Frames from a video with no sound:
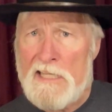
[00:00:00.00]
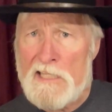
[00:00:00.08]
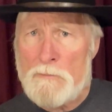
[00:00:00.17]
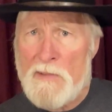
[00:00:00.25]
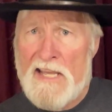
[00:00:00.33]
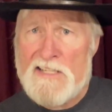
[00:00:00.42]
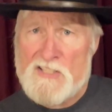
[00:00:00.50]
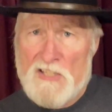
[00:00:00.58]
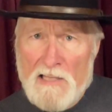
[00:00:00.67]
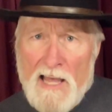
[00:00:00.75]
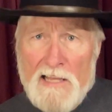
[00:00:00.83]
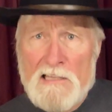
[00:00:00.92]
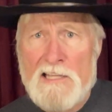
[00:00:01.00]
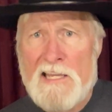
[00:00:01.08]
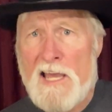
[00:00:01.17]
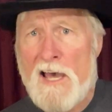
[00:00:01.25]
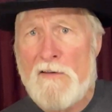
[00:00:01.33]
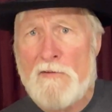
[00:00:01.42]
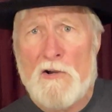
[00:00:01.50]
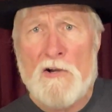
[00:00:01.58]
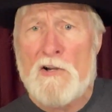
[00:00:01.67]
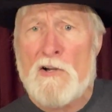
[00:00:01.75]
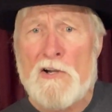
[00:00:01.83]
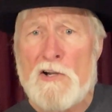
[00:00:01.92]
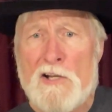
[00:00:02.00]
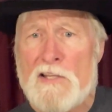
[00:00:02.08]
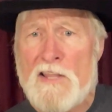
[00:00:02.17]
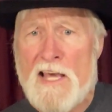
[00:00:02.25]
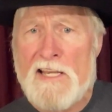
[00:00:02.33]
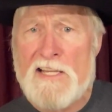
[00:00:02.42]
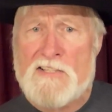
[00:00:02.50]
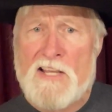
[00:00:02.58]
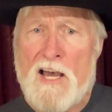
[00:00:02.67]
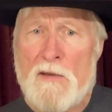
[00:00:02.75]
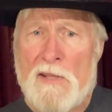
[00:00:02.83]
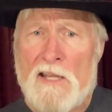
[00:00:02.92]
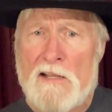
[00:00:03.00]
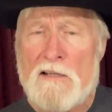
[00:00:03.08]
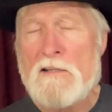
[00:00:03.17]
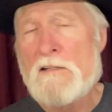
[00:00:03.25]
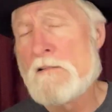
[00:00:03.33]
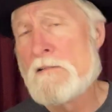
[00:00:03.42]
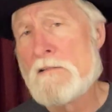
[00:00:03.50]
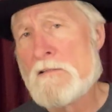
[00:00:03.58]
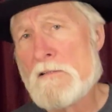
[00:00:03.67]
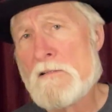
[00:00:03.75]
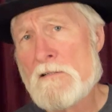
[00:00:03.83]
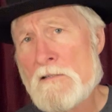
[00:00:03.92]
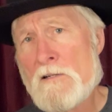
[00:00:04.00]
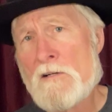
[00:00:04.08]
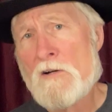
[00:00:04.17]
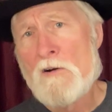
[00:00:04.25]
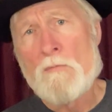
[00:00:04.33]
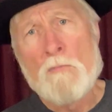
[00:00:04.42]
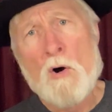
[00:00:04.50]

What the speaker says: Inmates likely have heard that he's coming.